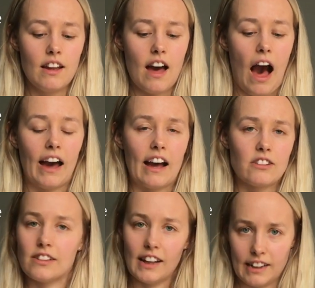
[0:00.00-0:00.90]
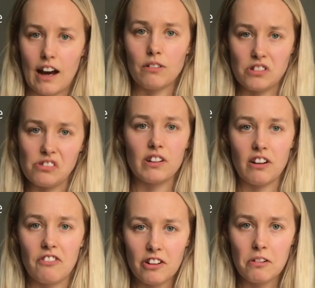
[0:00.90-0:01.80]
I had to lie down to
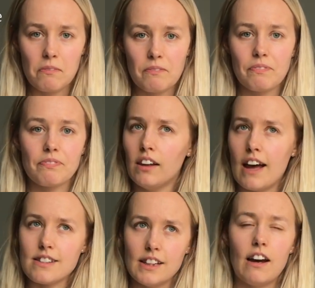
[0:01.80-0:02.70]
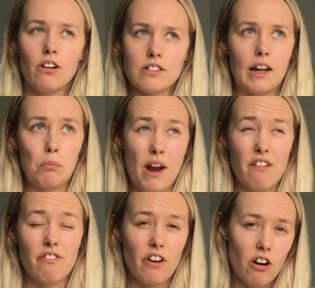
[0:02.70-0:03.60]
recover. And lastly, I also had brain
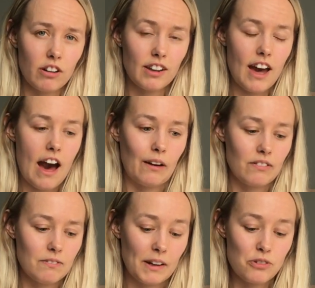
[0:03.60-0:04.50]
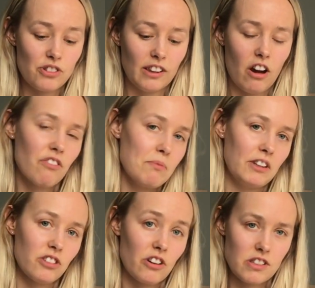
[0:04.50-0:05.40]
fog. It was really hard for me
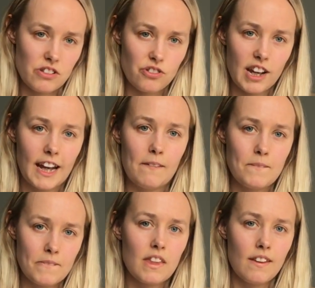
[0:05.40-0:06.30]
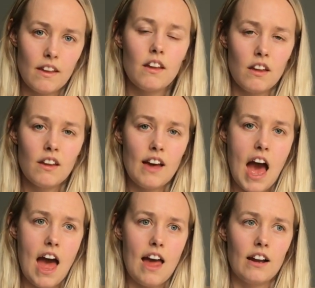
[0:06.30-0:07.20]
to concentrate,
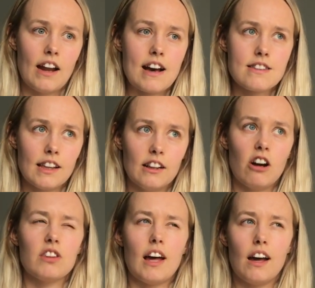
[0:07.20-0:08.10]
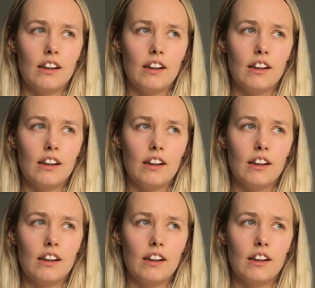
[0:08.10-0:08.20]
and I still got that a